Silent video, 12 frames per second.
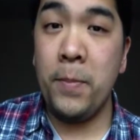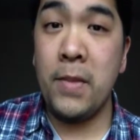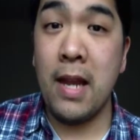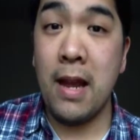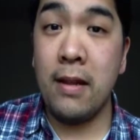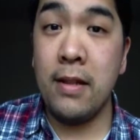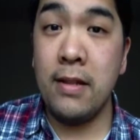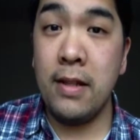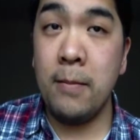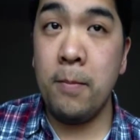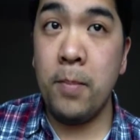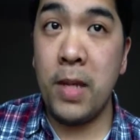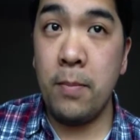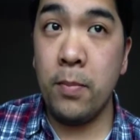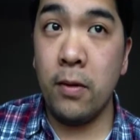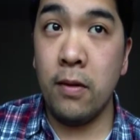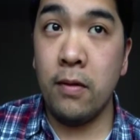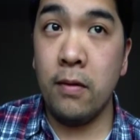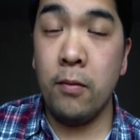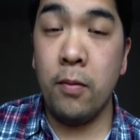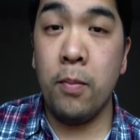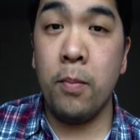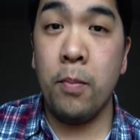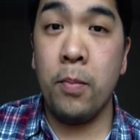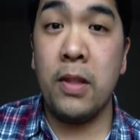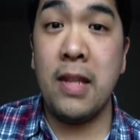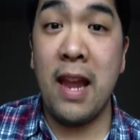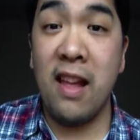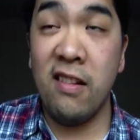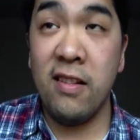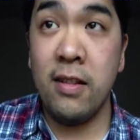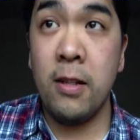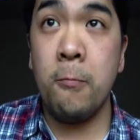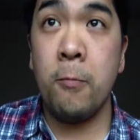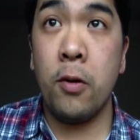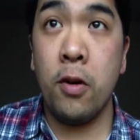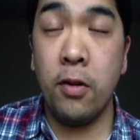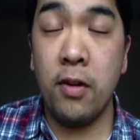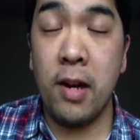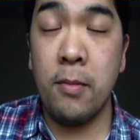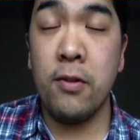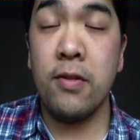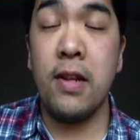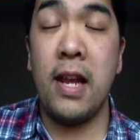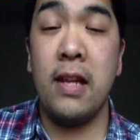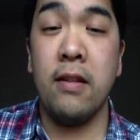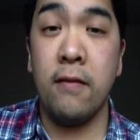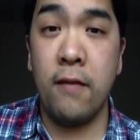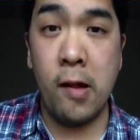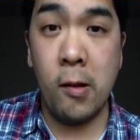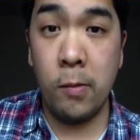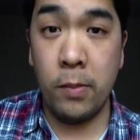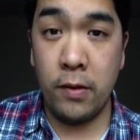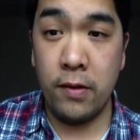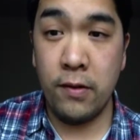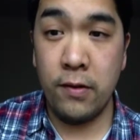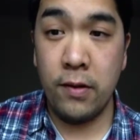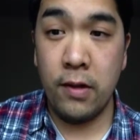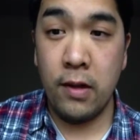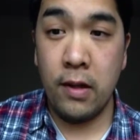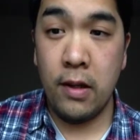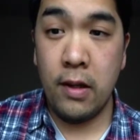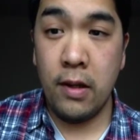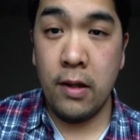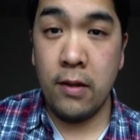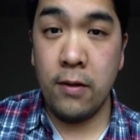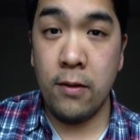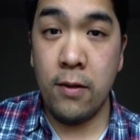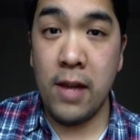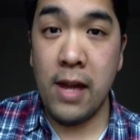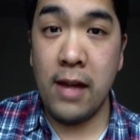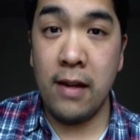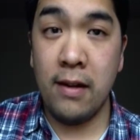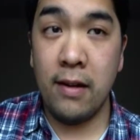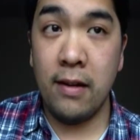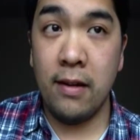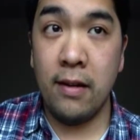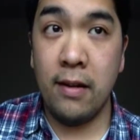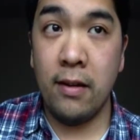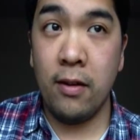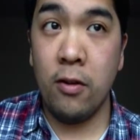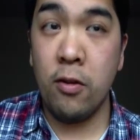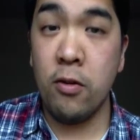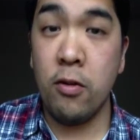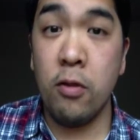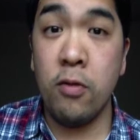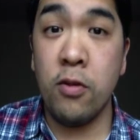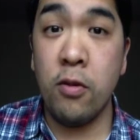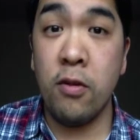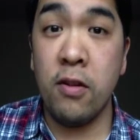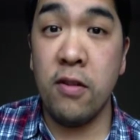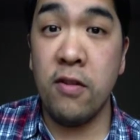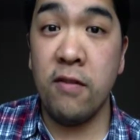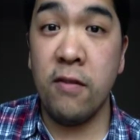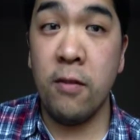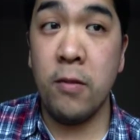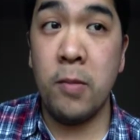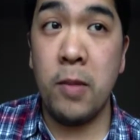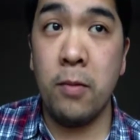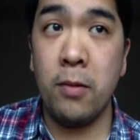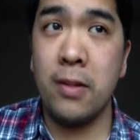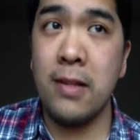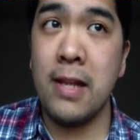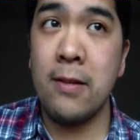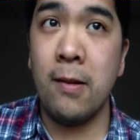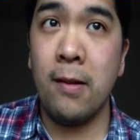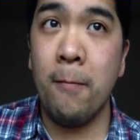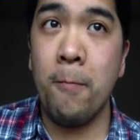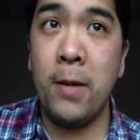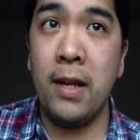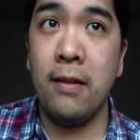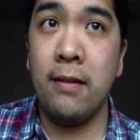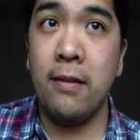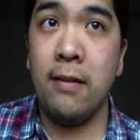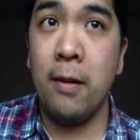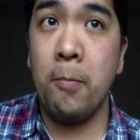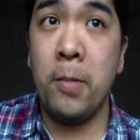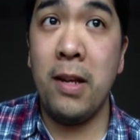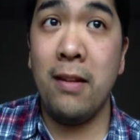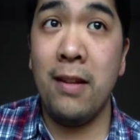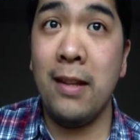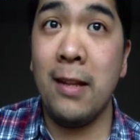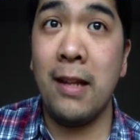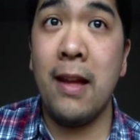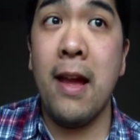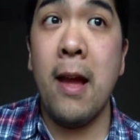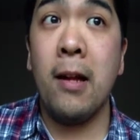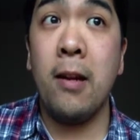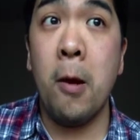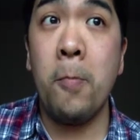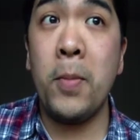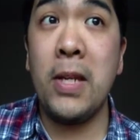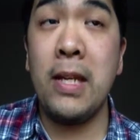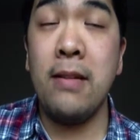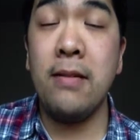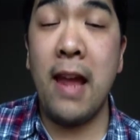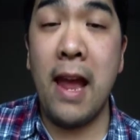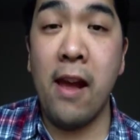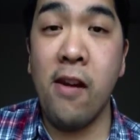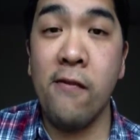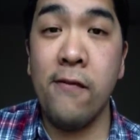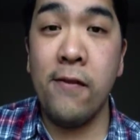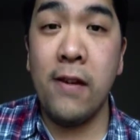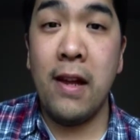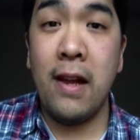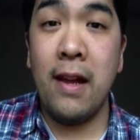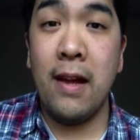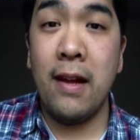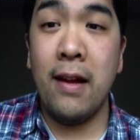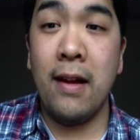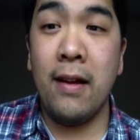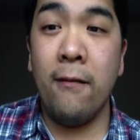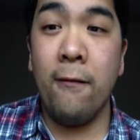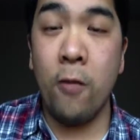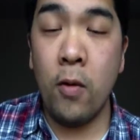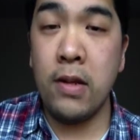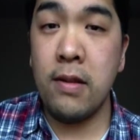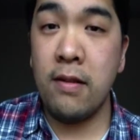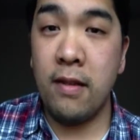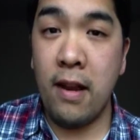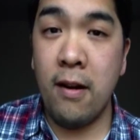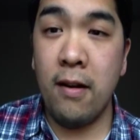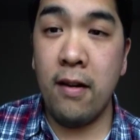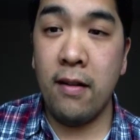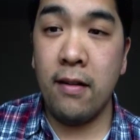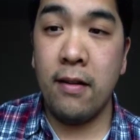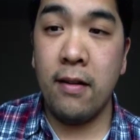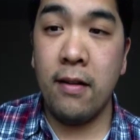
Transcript: talented people, talented programmers and developers, so that there's no shortage of those people, because that's a big thing. Like, companies have voiced their